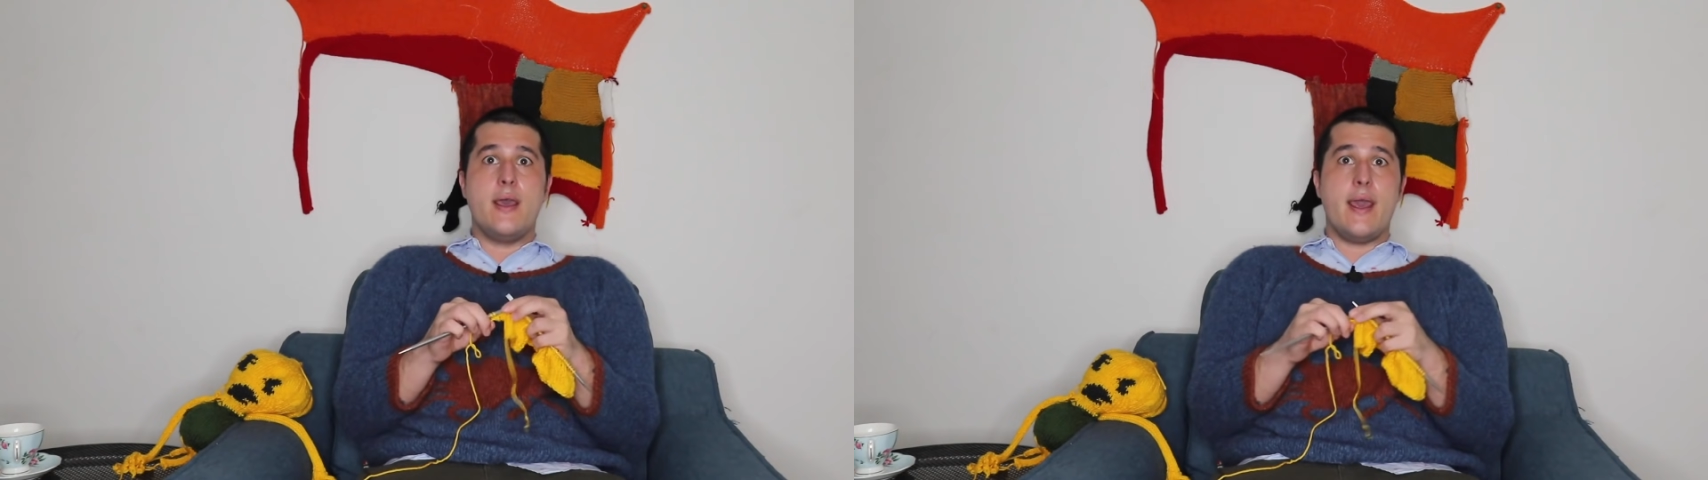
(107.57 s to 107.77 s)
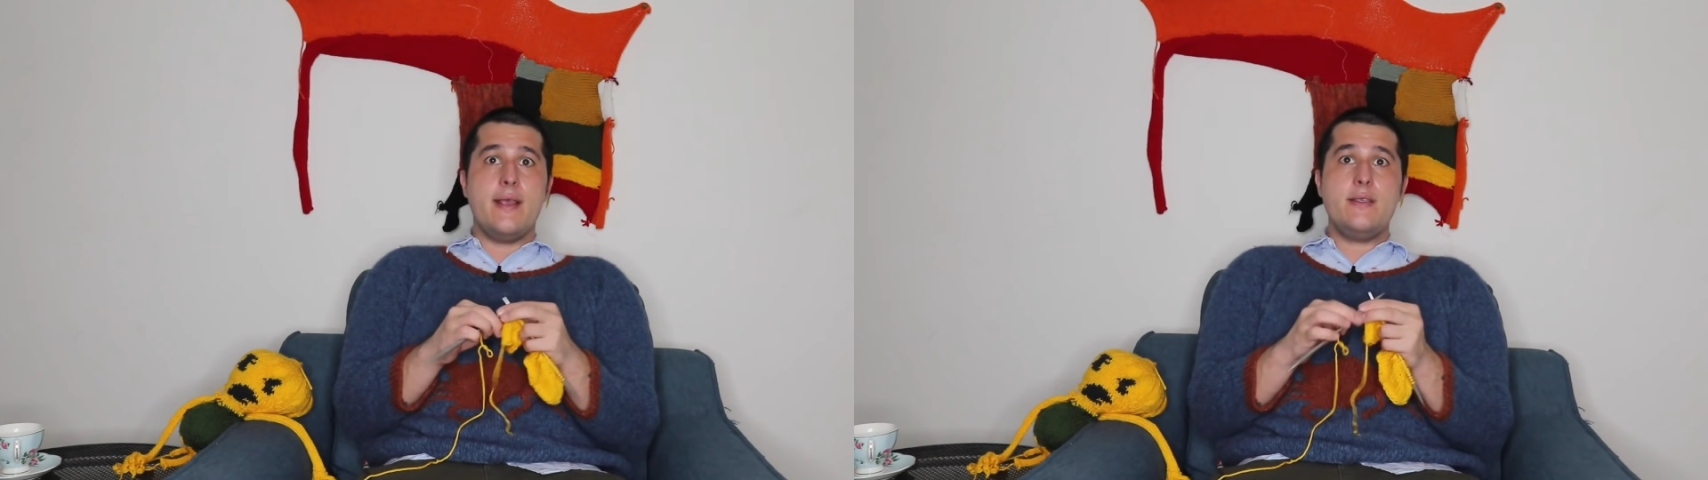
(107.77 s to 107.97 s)

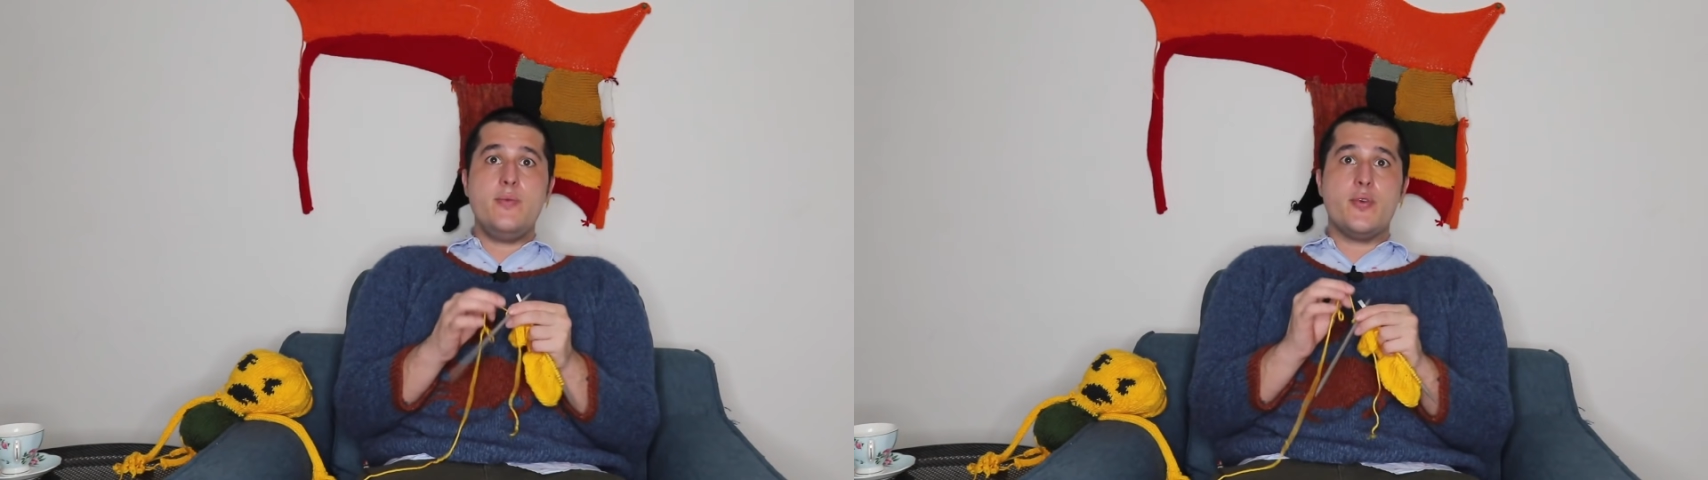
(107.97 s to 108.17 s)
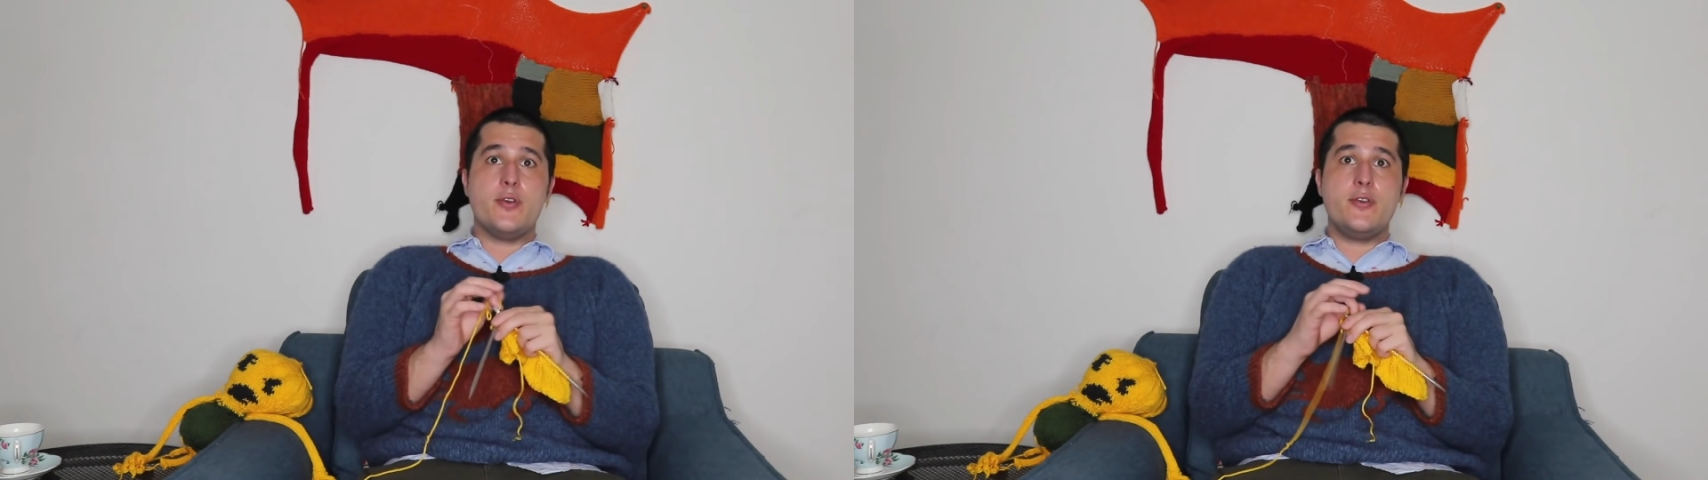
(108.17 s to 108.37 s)
as a
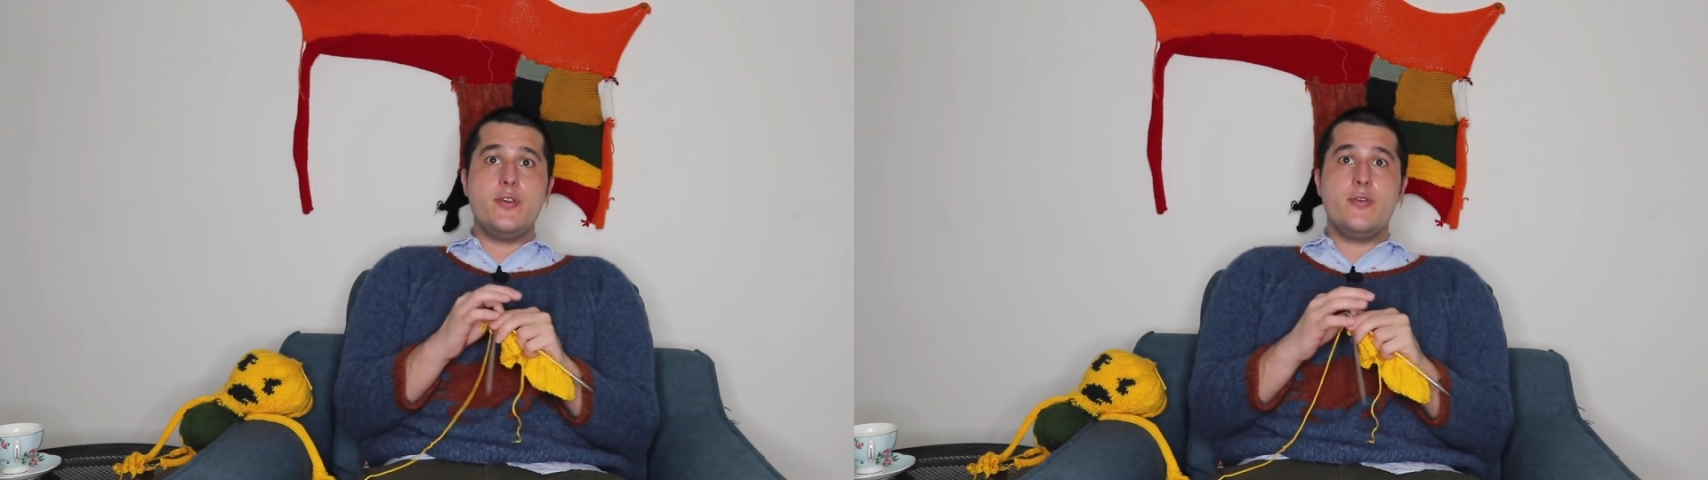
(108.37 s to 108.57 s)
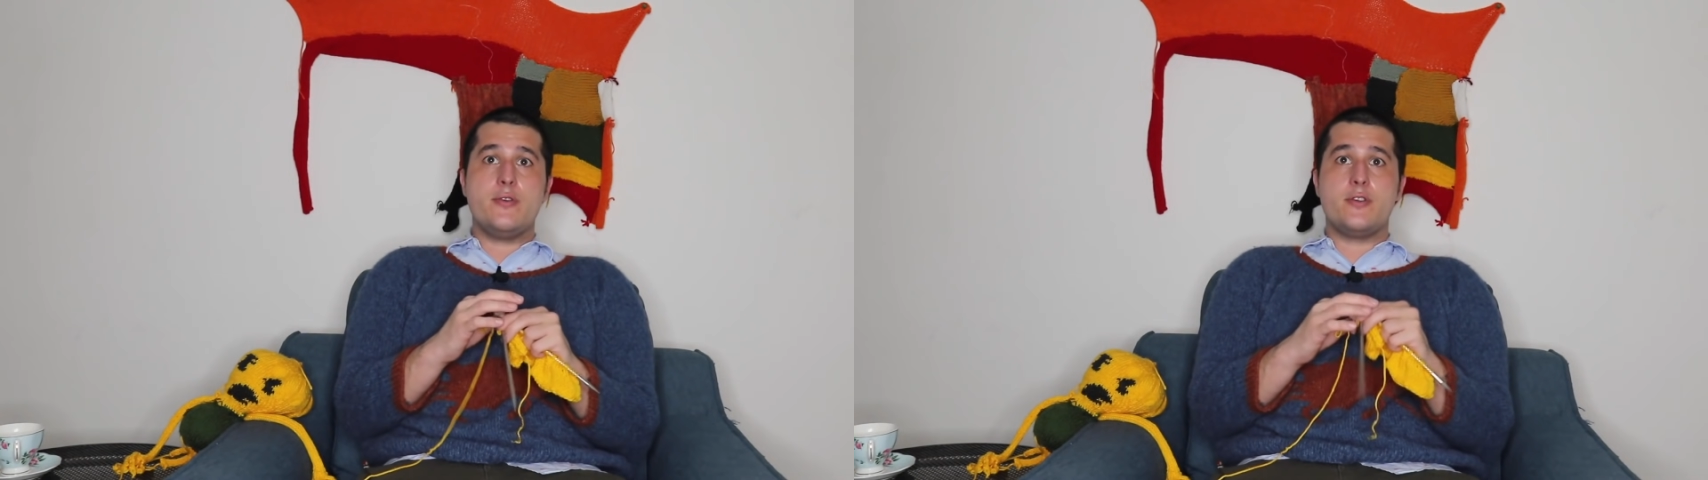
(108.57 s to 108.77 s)

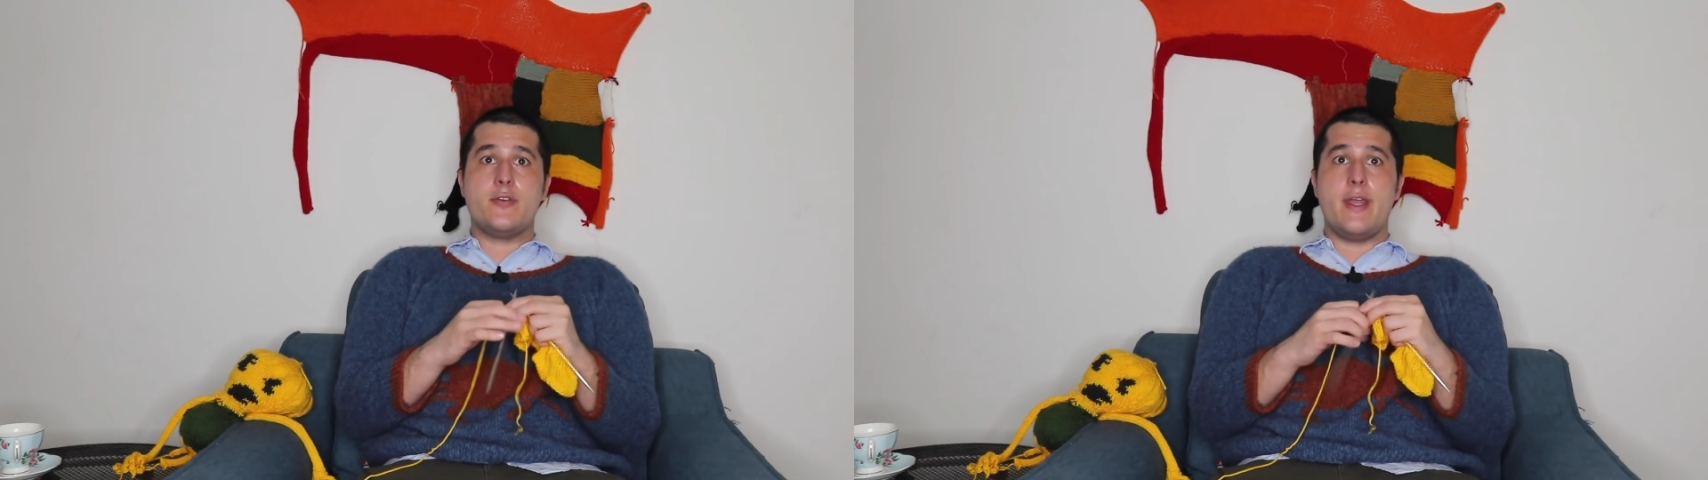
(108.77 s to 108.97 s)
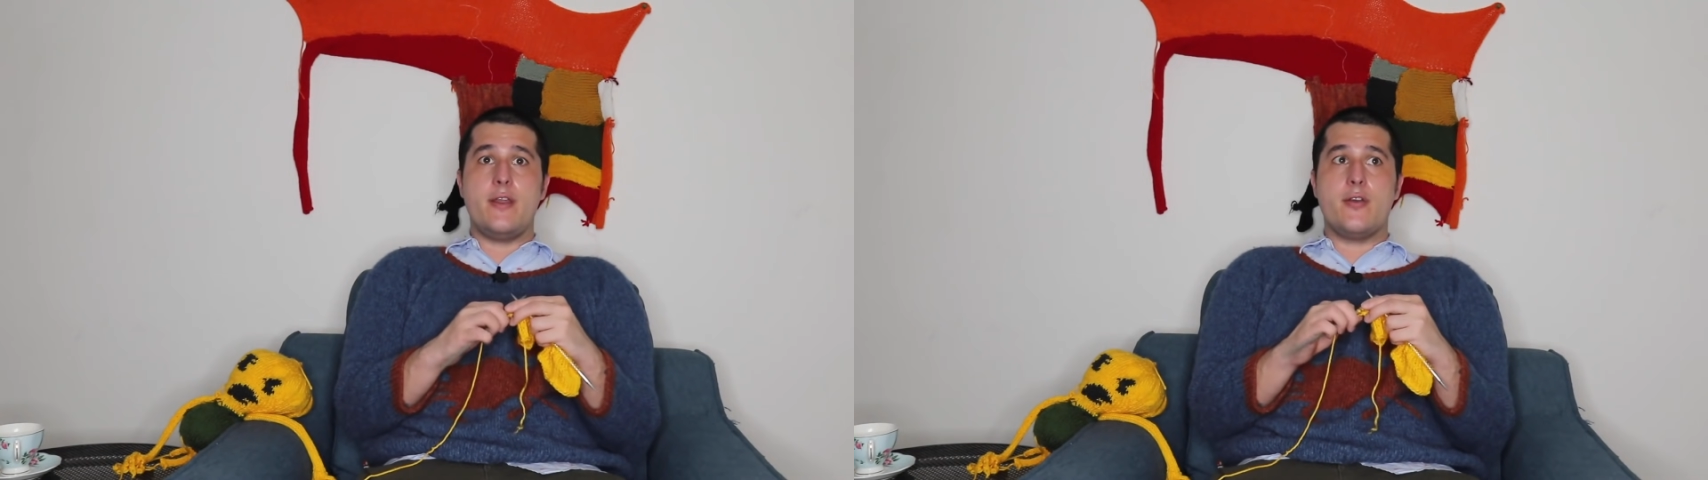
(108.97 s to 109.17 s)
person who is trying